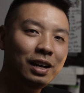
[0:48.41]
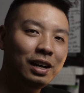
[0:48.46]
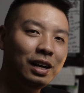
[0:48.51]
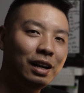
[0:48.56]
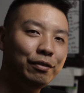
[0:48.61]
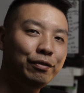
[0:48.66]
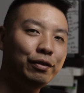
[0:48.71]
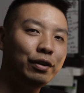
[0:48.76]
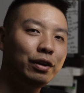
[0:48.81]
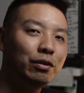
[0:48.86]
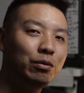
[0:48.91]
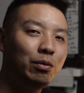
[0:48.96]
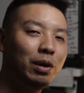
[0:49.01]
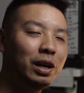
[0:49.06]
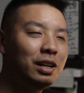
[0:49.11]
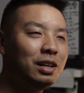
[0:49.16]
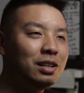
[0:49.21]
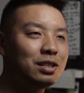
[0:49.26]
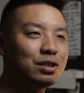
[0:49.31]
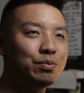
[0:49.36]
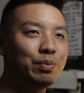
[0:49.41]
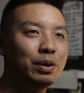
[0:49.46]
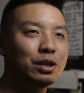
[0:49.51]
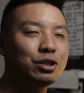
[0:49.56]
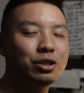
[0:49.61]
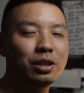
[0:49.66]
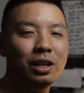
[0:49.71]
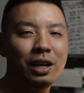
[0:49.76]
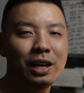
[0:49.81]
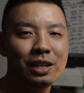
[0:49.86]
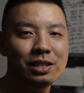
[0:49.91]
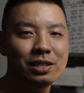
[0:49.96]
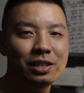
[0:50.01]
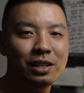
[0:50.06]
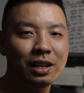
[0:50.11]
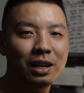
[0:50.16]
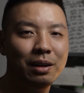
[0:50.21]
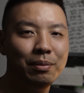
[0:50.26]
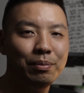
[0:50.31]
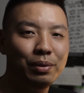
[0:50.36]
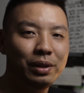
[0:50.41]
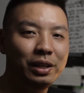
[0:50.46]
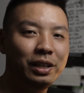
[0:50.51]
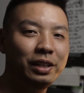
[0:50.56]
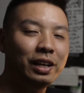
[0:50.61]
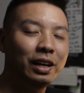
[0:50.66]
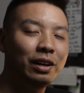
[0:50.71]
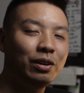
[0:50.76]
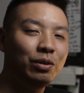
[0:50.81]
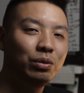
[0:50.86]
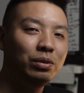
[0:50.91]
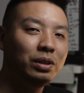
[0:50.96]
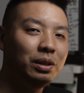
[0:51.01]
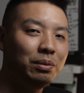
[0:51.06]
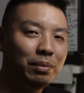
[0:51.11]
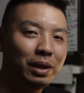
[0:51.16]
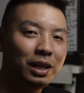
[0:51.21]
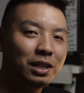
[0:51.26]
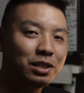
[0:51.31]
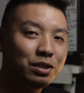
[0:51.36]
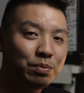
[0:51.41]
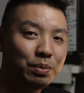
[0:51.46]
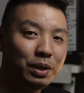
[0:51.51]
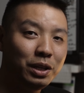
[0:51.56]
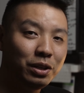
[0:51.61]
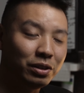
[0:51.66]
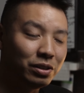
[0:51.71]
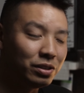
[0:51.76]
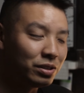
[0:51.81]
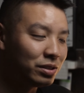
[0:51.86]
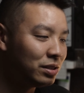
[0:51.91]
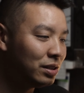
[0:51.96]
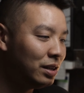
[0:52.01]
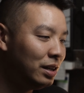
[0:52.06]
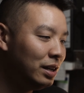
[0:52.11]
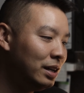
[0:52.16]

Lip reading: I figured why not specialize in a company that only makes speakers.